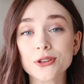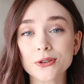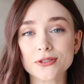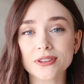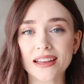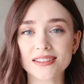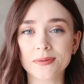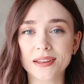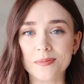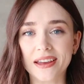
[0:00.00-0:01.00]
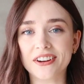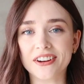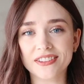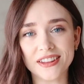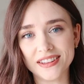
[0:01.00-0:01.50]
you could also get something
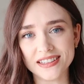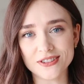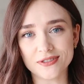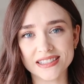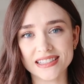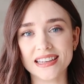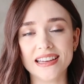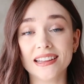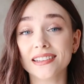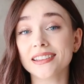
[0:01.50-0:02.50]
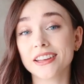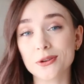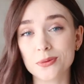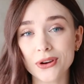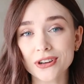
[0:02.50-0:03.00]
bigger than this, obviously, like
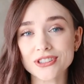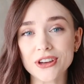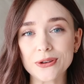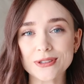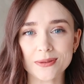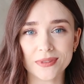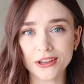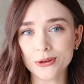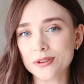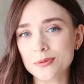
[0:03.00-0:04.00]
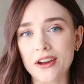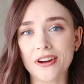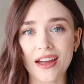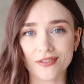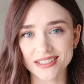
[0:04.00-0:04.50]
a work tote, something you can wear
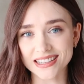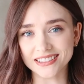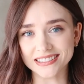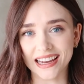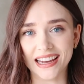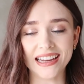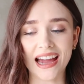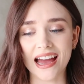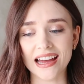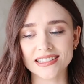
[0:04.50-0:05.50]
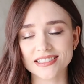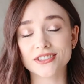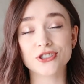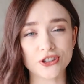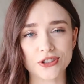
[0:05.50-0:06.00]
every single day, and it's
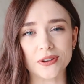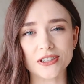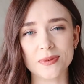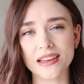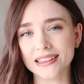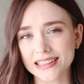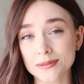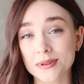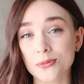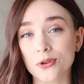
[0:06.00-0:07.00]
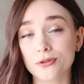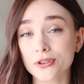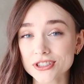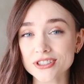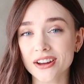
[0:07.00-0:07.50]
just going to be a little bit more
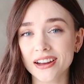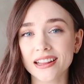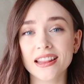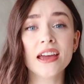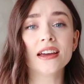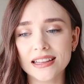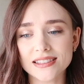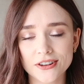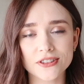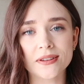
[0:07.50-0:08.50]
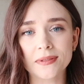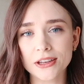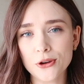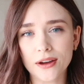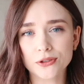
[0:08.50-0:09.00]
versatile. It's not something
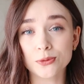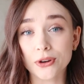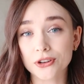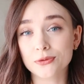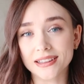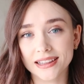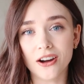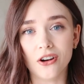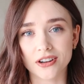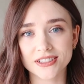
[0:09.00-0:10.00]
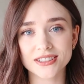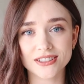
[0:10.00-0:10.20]
you have to work really hard